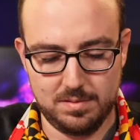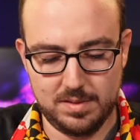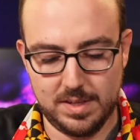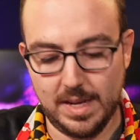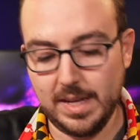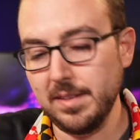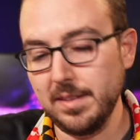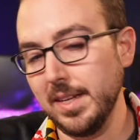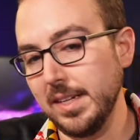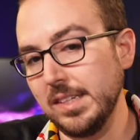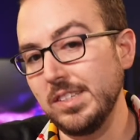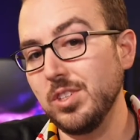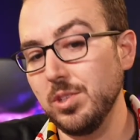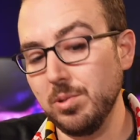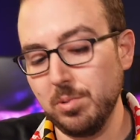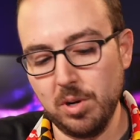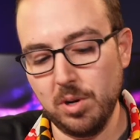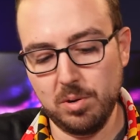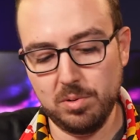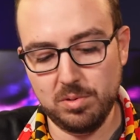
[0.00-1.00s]
DeckLink
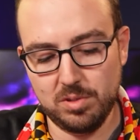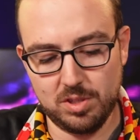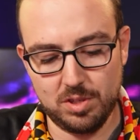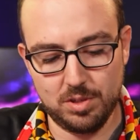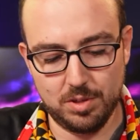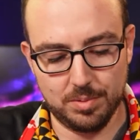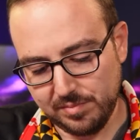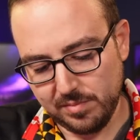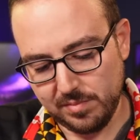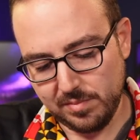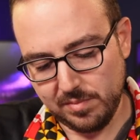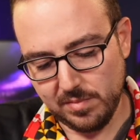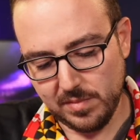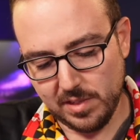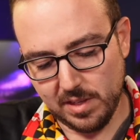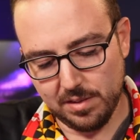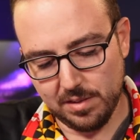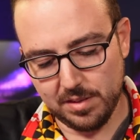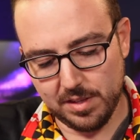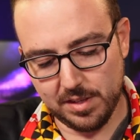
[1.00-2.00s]
Duo two.
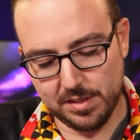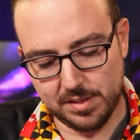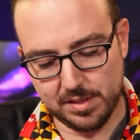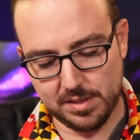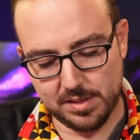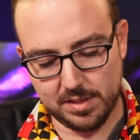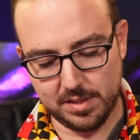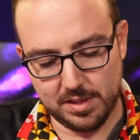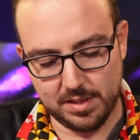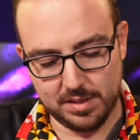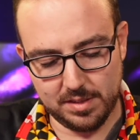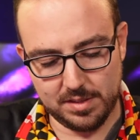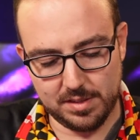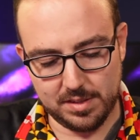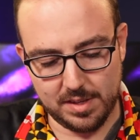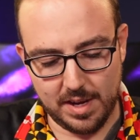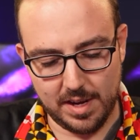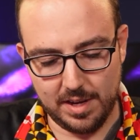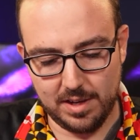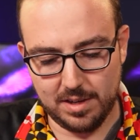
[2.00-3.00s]
This is
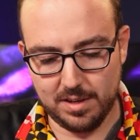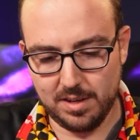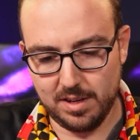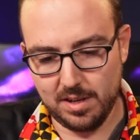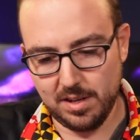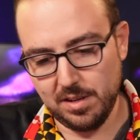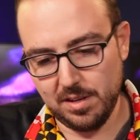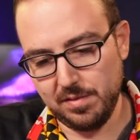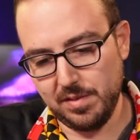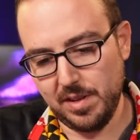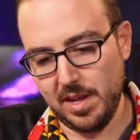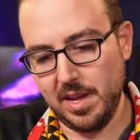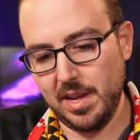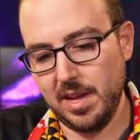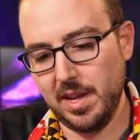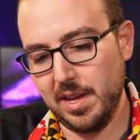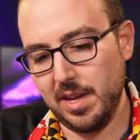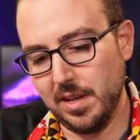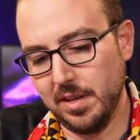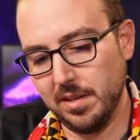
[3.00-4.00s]
inside of
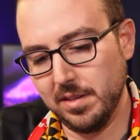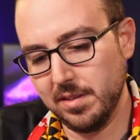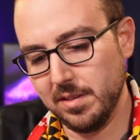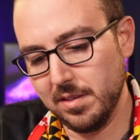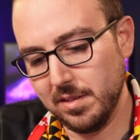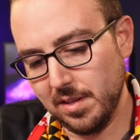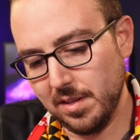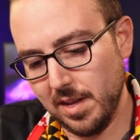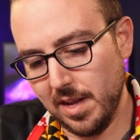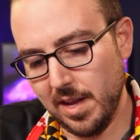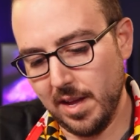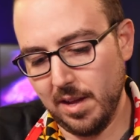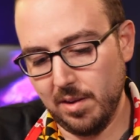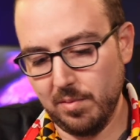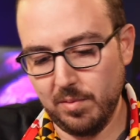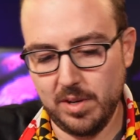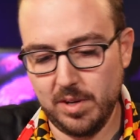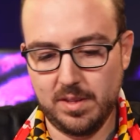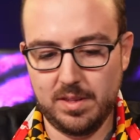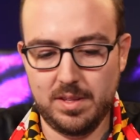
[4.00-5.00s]
a uh,
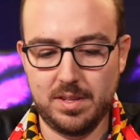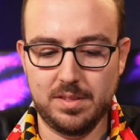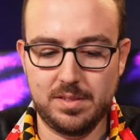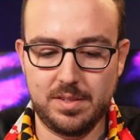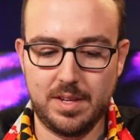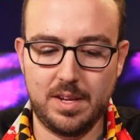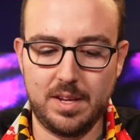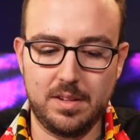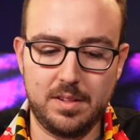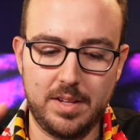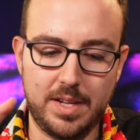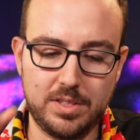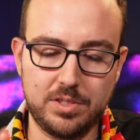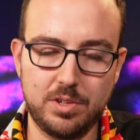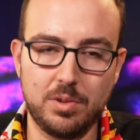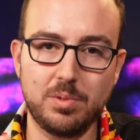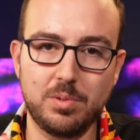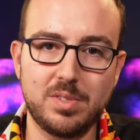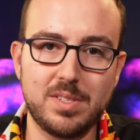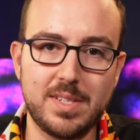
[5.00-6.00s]
one of these like
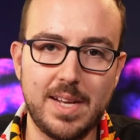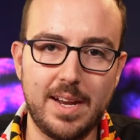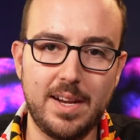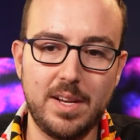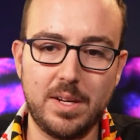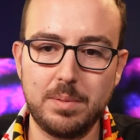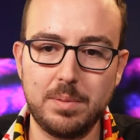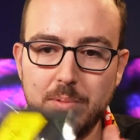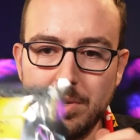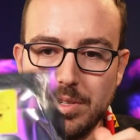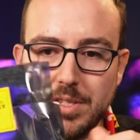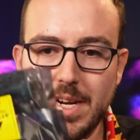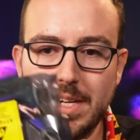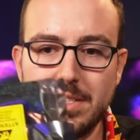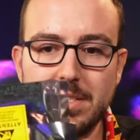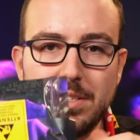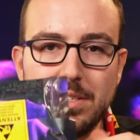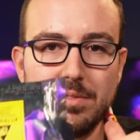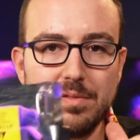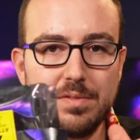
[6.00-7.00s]
electrostatic
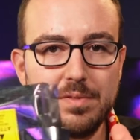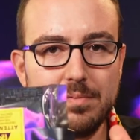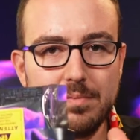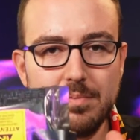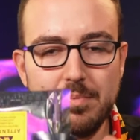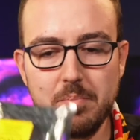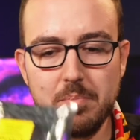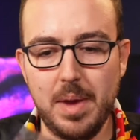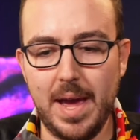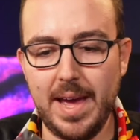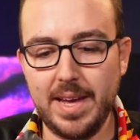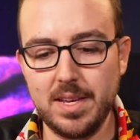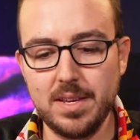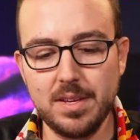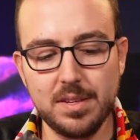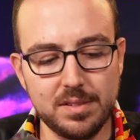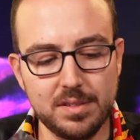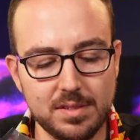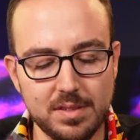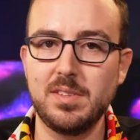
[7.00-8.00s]
protective
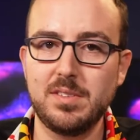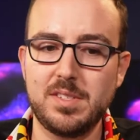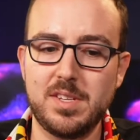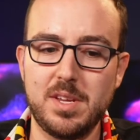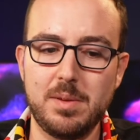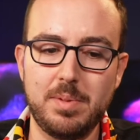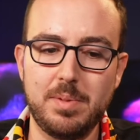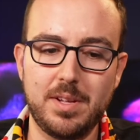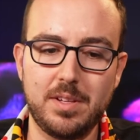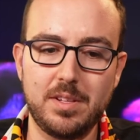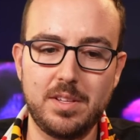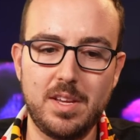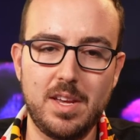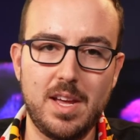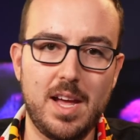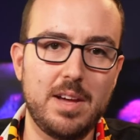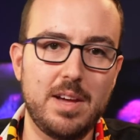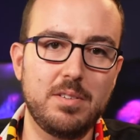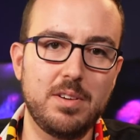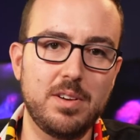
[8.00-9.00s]
baggies. Typically,
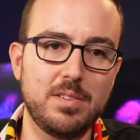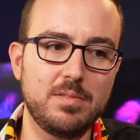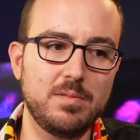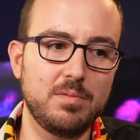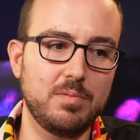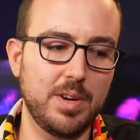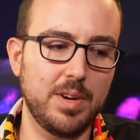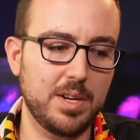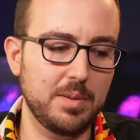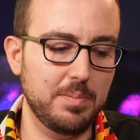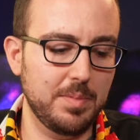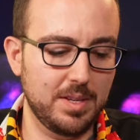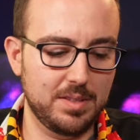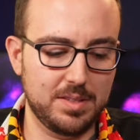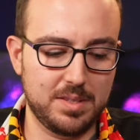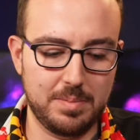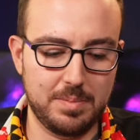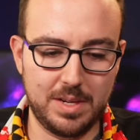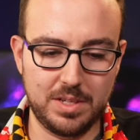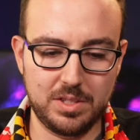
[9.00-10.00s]
I would recommend
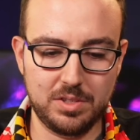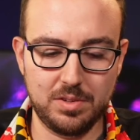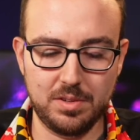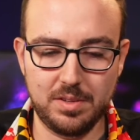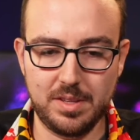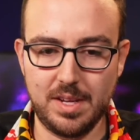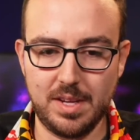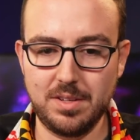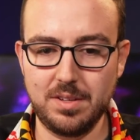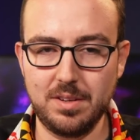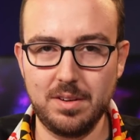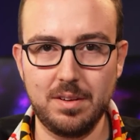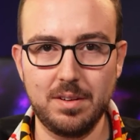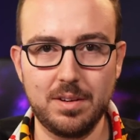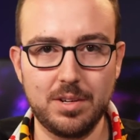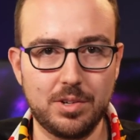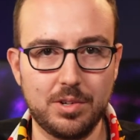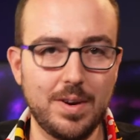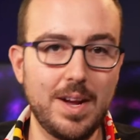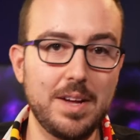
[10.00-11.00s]
to make sure that you're
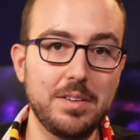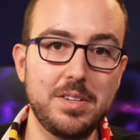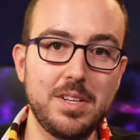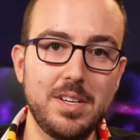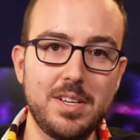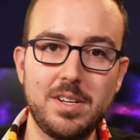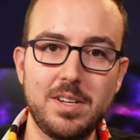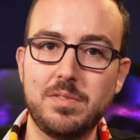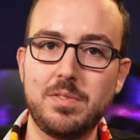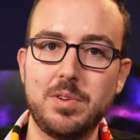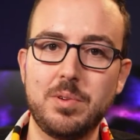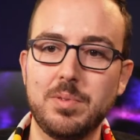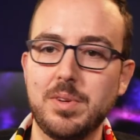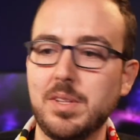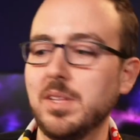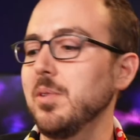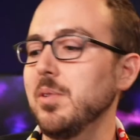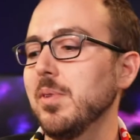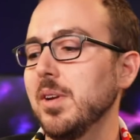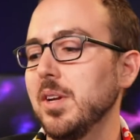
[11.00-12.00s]
grounded. If you
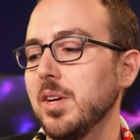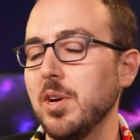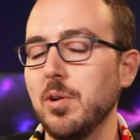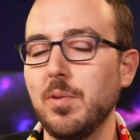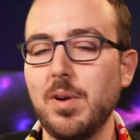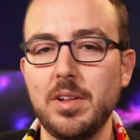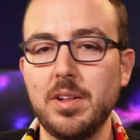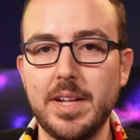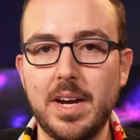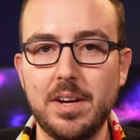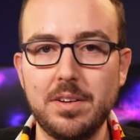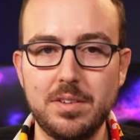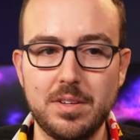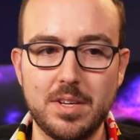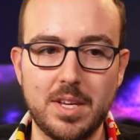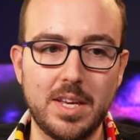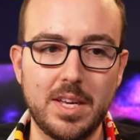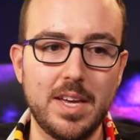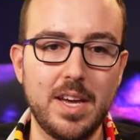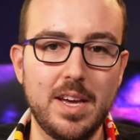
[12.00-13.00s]
really want to go all out, you
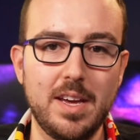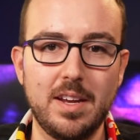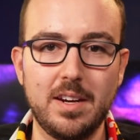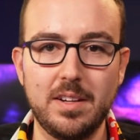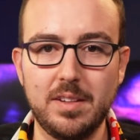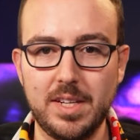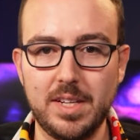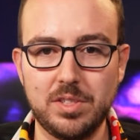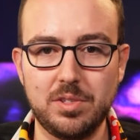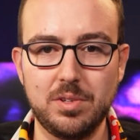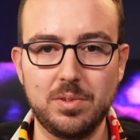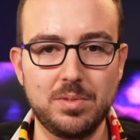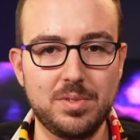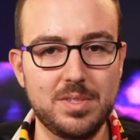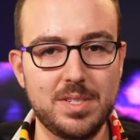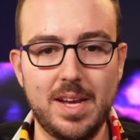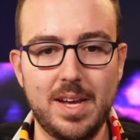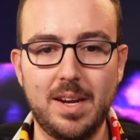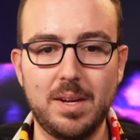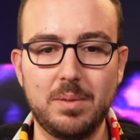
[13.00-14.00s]
can get an
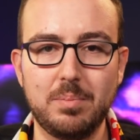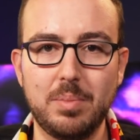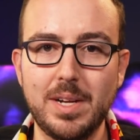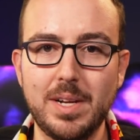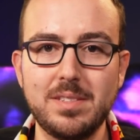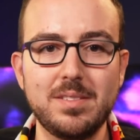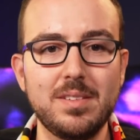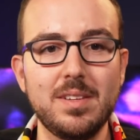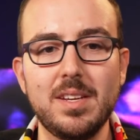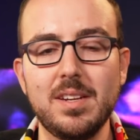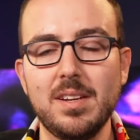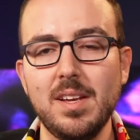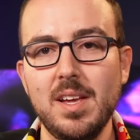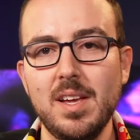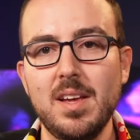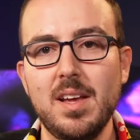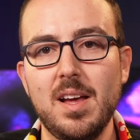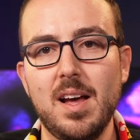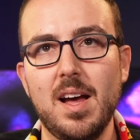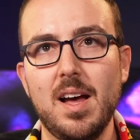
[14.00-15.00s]
electrostatic bracelet
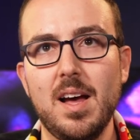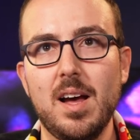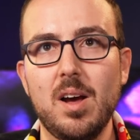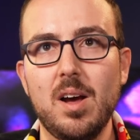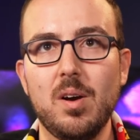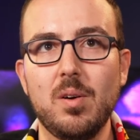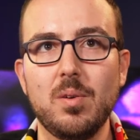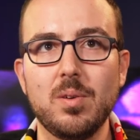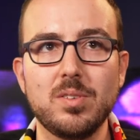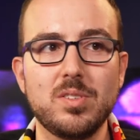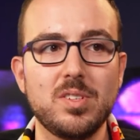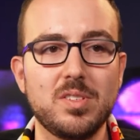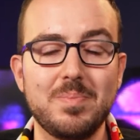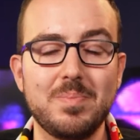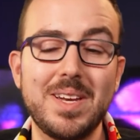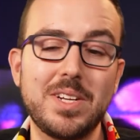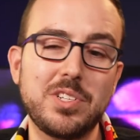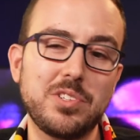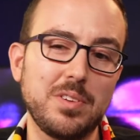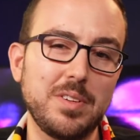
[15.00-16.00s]
uh, or just
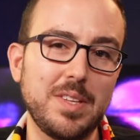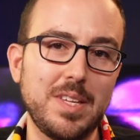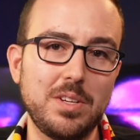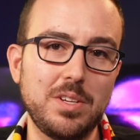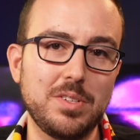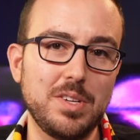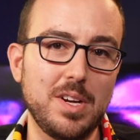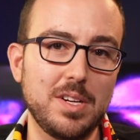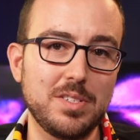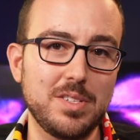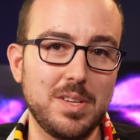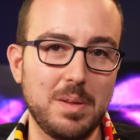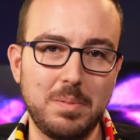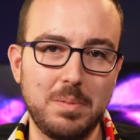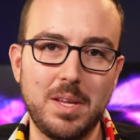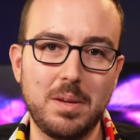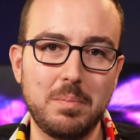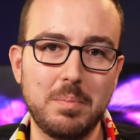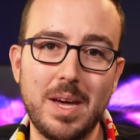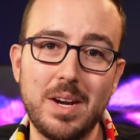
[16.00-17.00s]
make sure that you touch
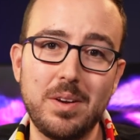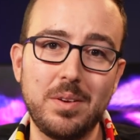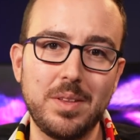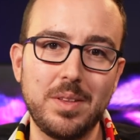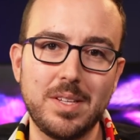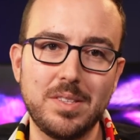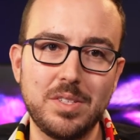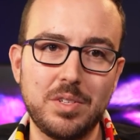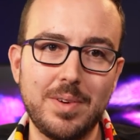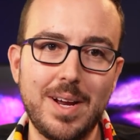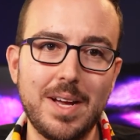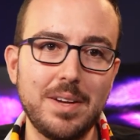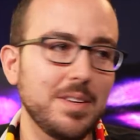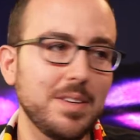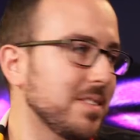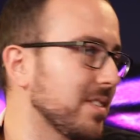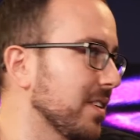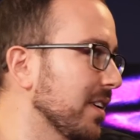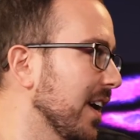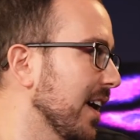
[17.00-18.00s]
something metal that's
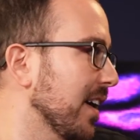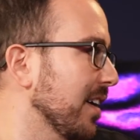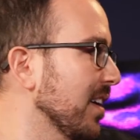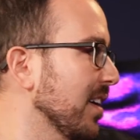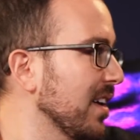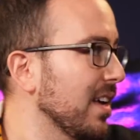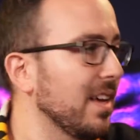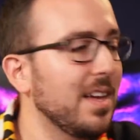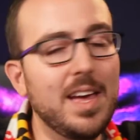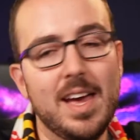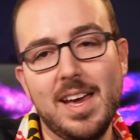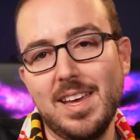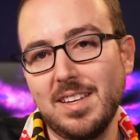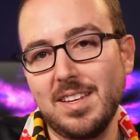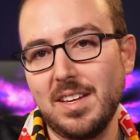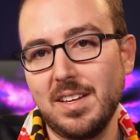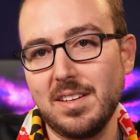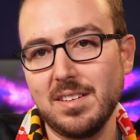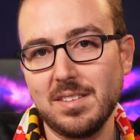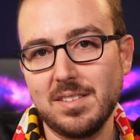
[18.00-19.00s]
grounded to get
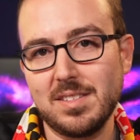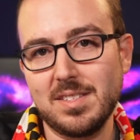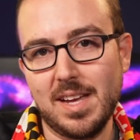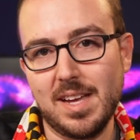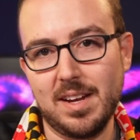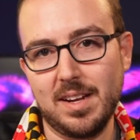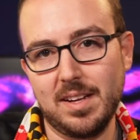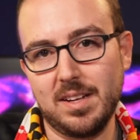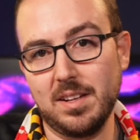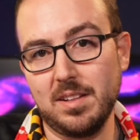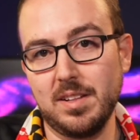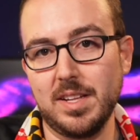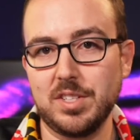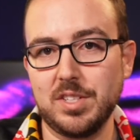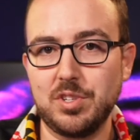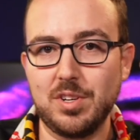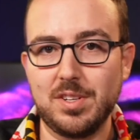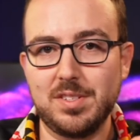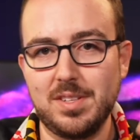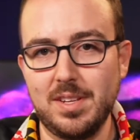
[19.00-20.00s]
any static
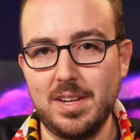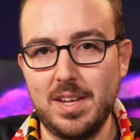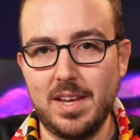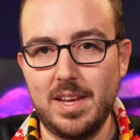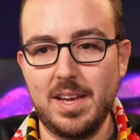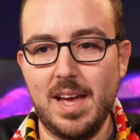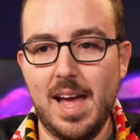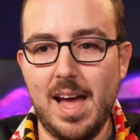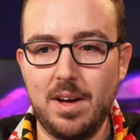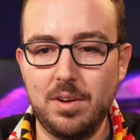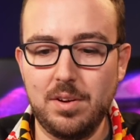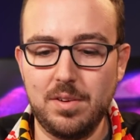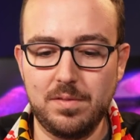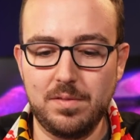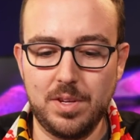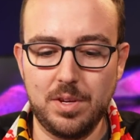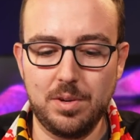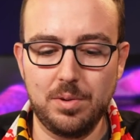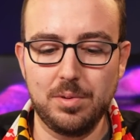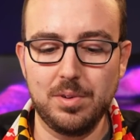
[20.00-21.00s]
electricity out of
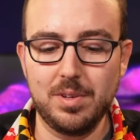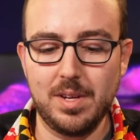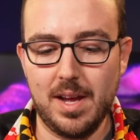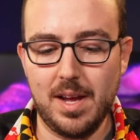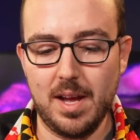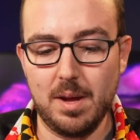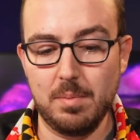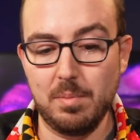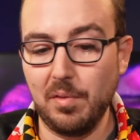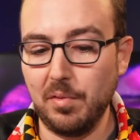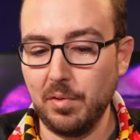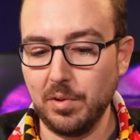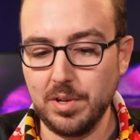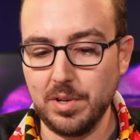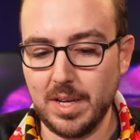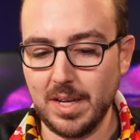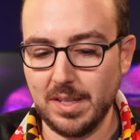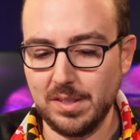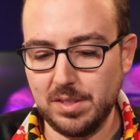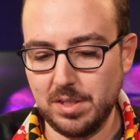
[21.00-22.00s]
you uh, before you
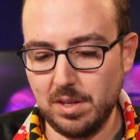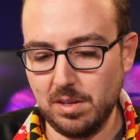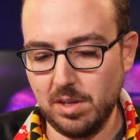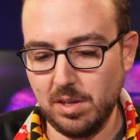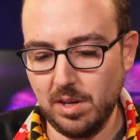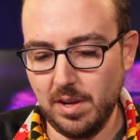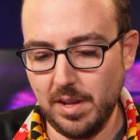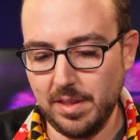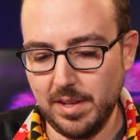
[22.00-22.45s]
get started on